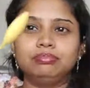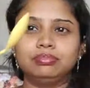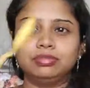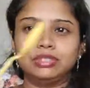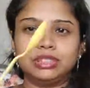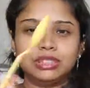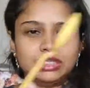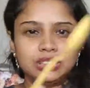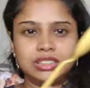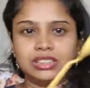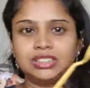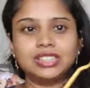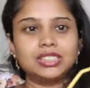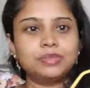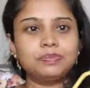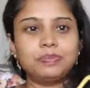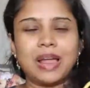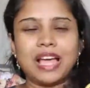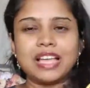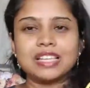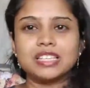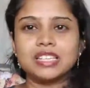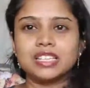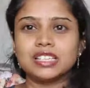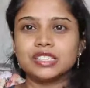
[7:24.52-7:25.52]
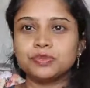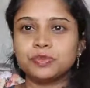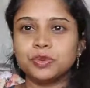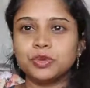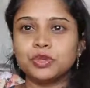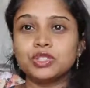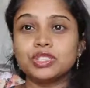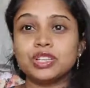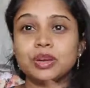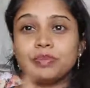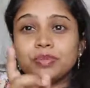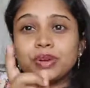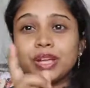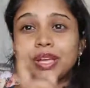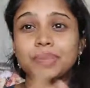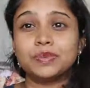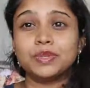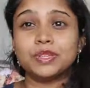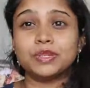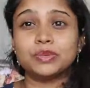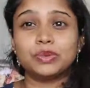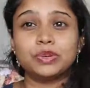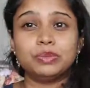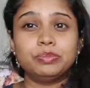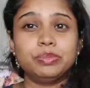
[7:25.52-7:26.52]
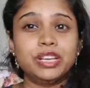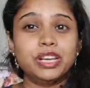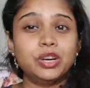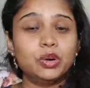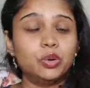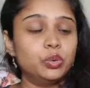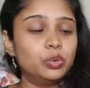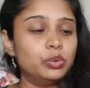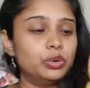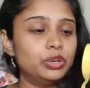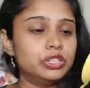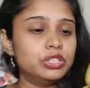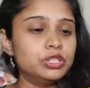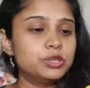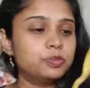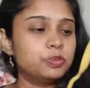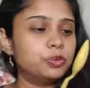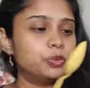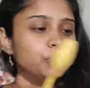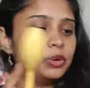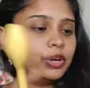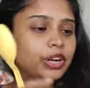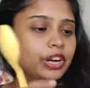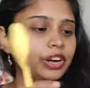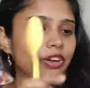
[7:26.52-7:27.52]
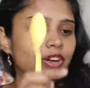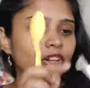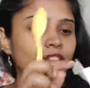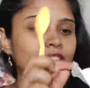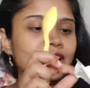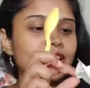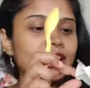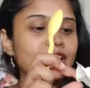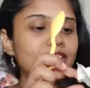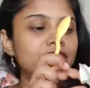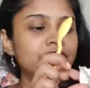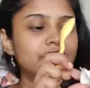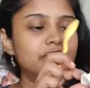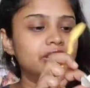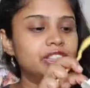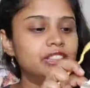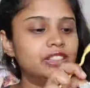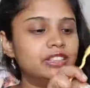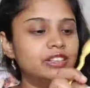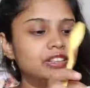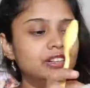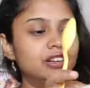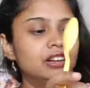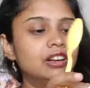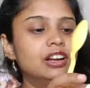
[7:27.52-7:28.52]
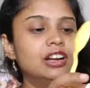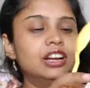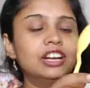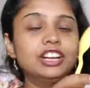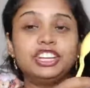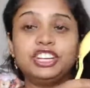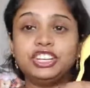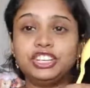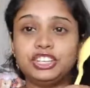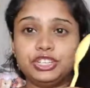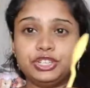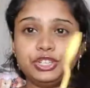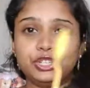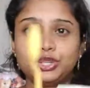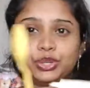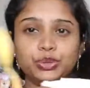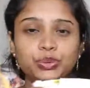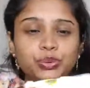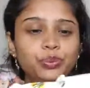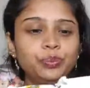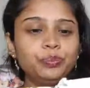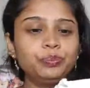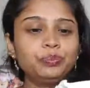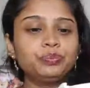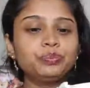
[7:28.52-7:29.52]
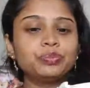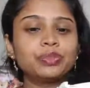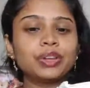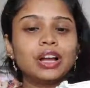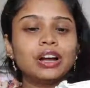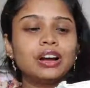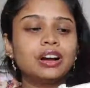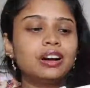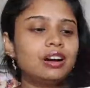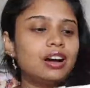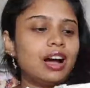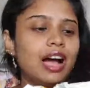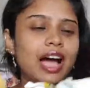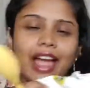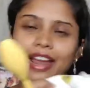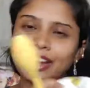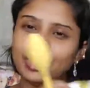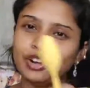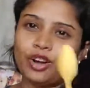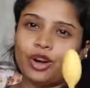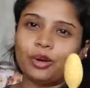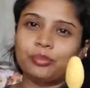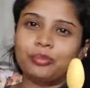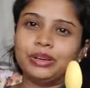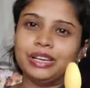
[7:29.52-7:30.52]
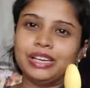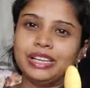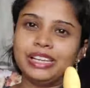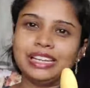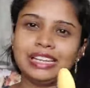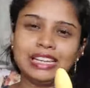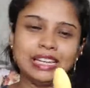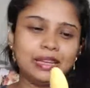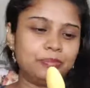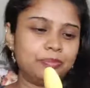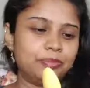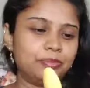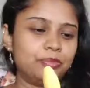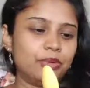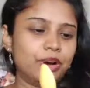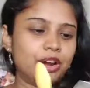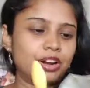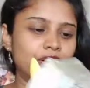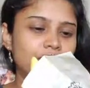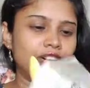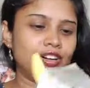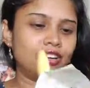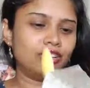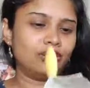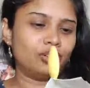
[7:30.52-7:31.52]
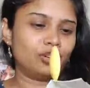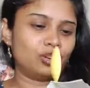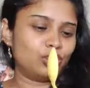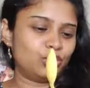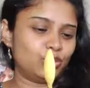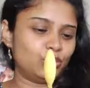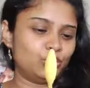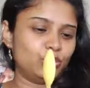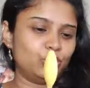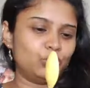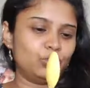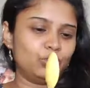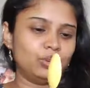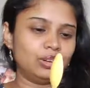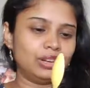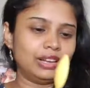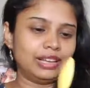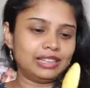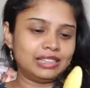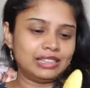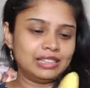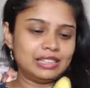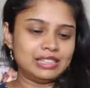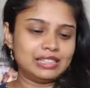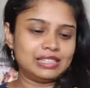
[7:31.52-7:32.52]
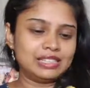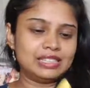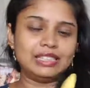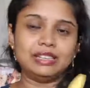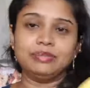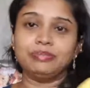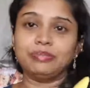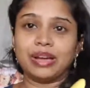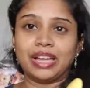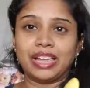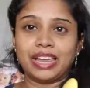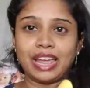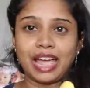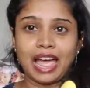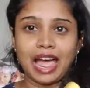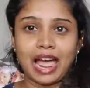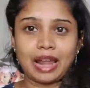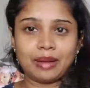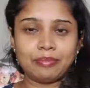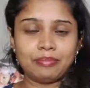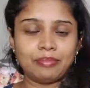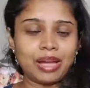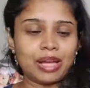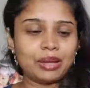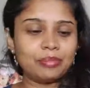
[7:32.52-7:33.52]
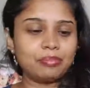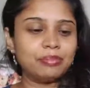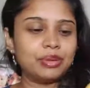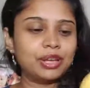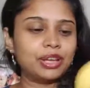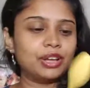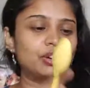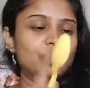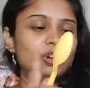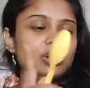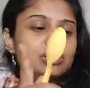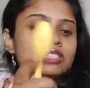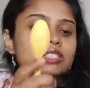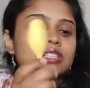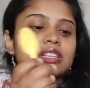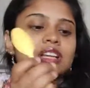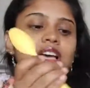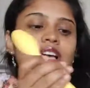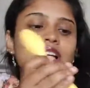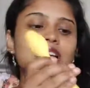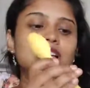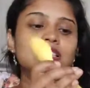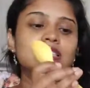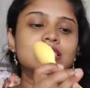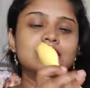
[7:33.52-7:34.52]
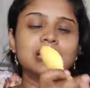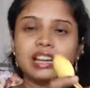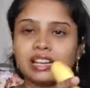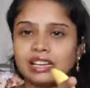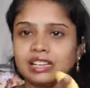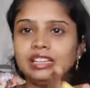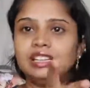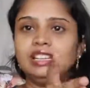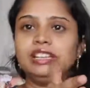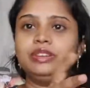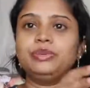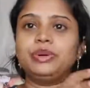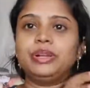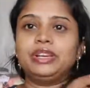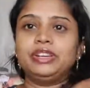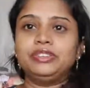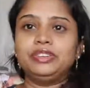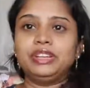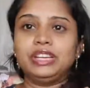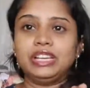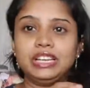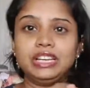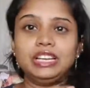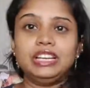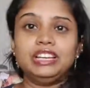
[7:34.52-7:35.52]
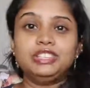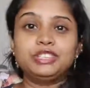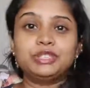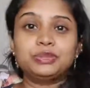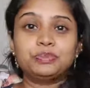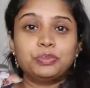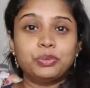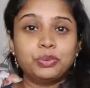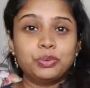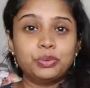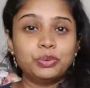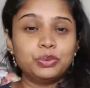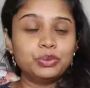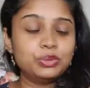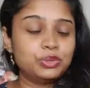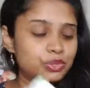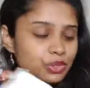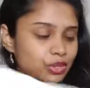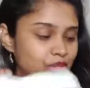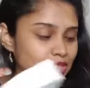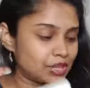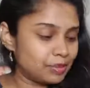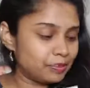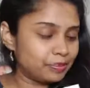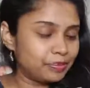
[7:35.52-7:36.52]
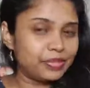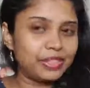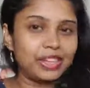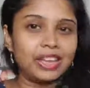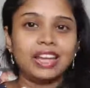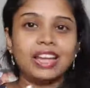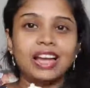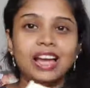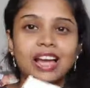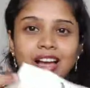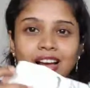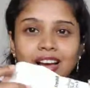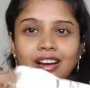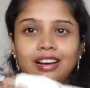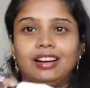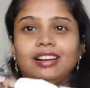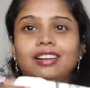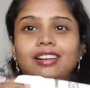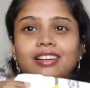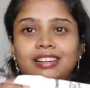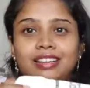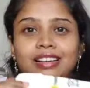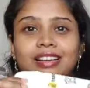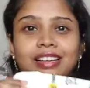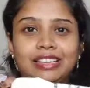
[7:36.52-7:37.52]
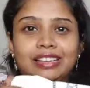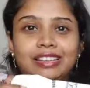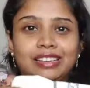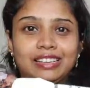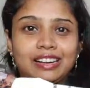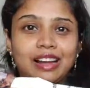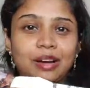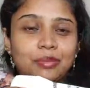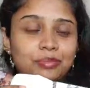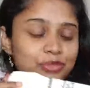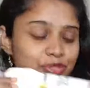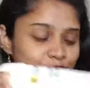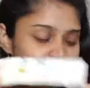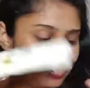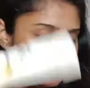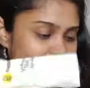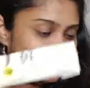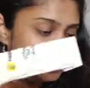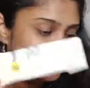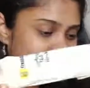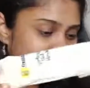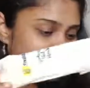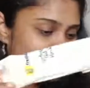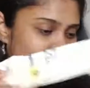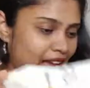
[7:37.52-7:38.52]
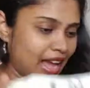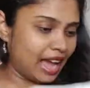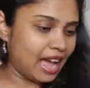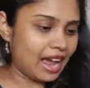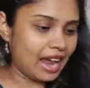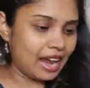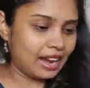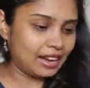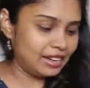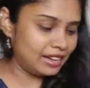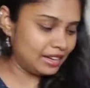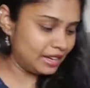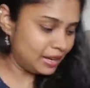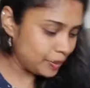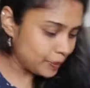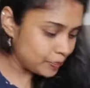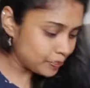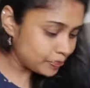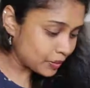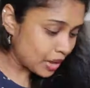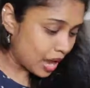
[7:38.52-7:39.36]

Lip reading: This is a plastic spoon. Sometimes it will be a wooden spoon and all that with the tissue. I normally keep one or two like this in my handbag because suddenly when you need spoons or something, it comes really handy.